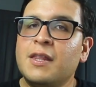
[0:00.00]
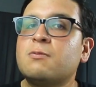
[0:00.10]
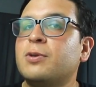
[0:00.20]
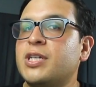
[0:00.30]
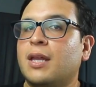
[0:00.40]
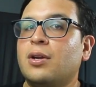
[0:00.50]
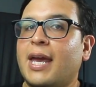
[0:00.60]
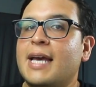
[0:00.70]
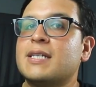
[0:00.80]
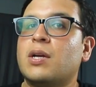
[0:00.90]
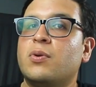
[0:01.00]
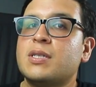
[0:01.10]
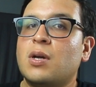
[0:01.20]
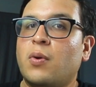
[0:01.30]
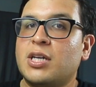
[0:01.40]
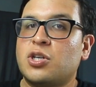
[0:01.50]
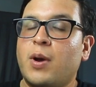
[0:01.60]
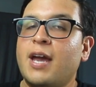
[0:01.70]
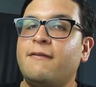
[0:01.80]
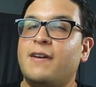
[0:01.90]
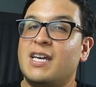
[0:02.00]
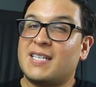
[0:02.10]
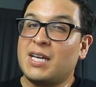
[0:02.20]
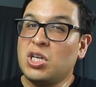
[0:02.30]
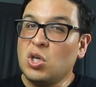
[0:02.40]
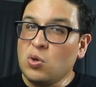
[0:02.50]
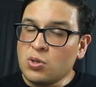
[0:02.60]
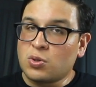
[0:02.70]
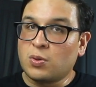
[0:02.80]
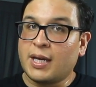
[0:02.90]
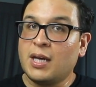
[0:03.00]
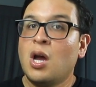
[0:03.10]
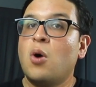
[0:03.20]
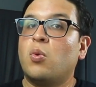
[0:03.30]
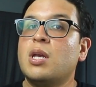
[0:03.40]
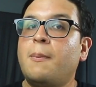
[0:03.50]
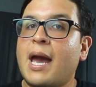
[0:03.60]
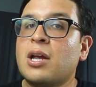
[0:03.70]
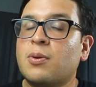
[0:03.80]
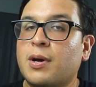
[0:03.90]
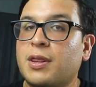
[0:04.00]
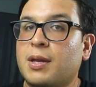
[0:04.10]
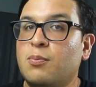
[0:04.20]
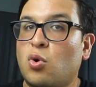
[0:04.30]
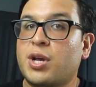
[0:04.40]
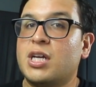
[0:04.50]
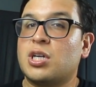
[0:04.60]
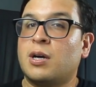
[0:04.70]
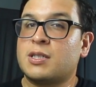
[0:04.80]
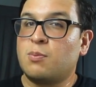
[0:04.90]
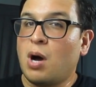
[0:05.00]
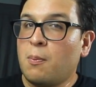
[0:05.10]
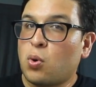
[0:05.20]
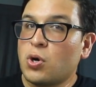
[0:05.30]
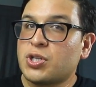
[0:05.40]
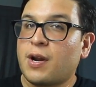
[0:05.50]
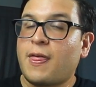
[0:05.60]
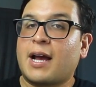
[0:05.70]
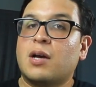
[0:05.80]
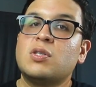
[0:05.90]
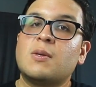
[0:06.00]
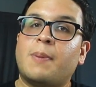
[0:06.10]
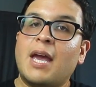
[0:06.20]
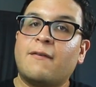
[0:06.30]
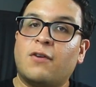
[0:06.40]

In this particular case, there is no HOA fees, and usually when you pay your monthly mortgage, a small portion of that goes to paying